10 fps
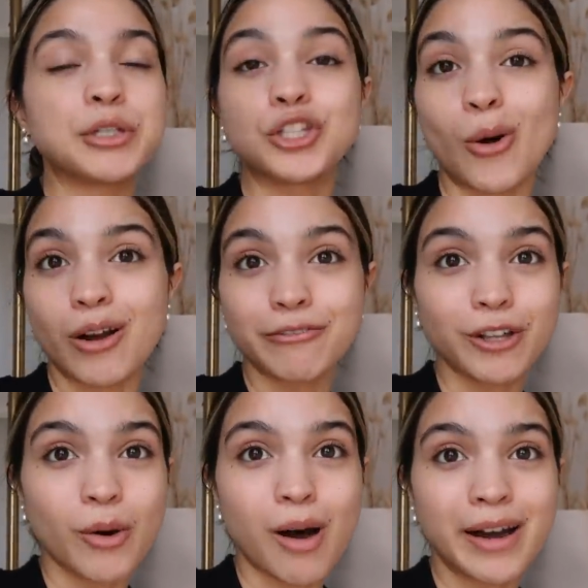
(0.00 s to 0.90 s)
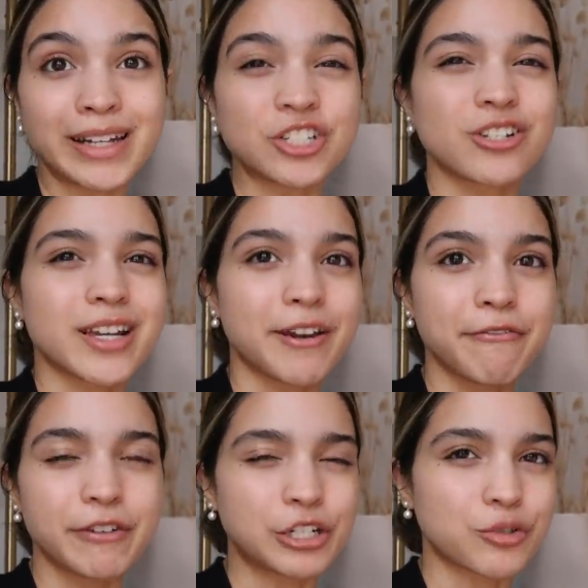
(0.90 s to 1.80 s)
yoga flow on and just kind of
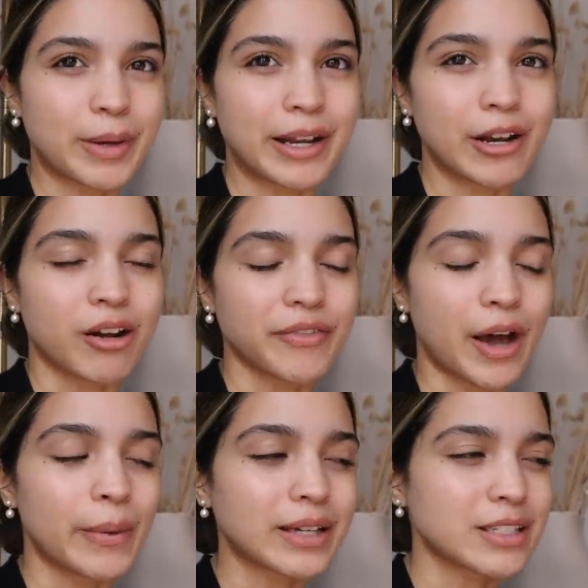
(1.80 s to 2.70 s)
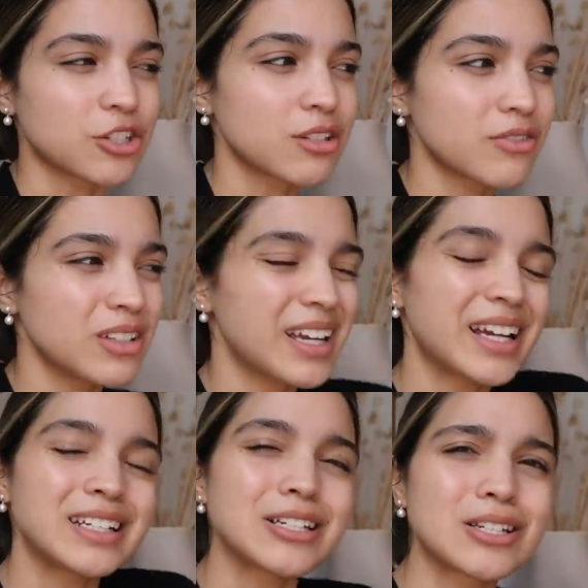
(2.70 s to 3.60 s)
finish my night off that way, because I just feel like
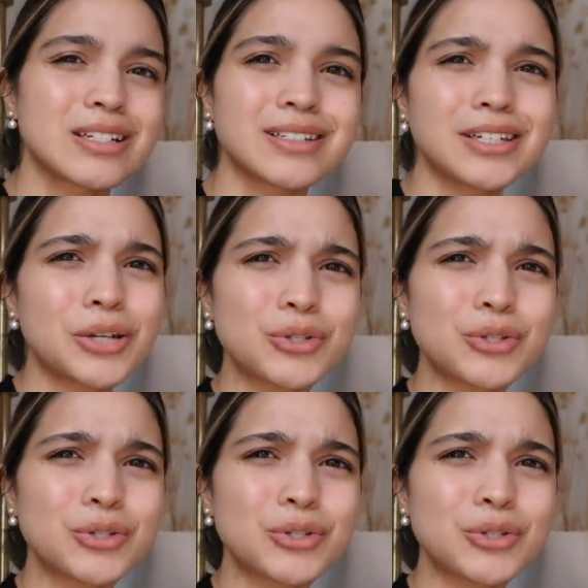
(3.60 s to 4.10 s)
I need to, you know,